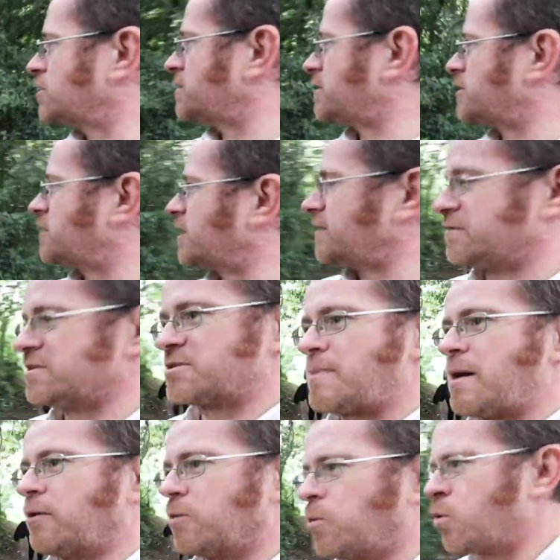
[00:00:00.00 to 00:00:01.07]
I think you can even
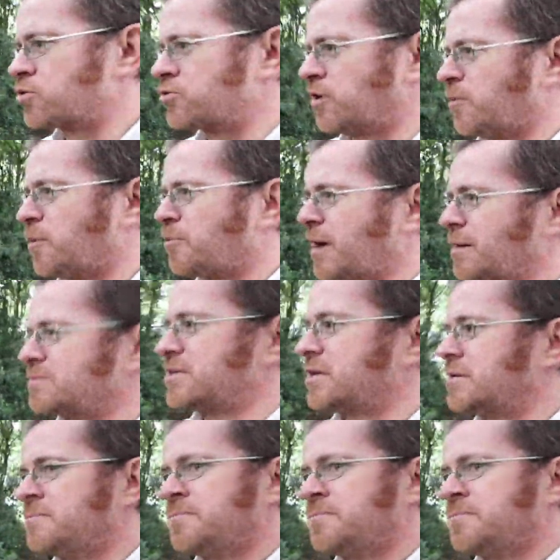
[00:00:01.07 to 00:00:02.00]
smell the water a little bit perhaps.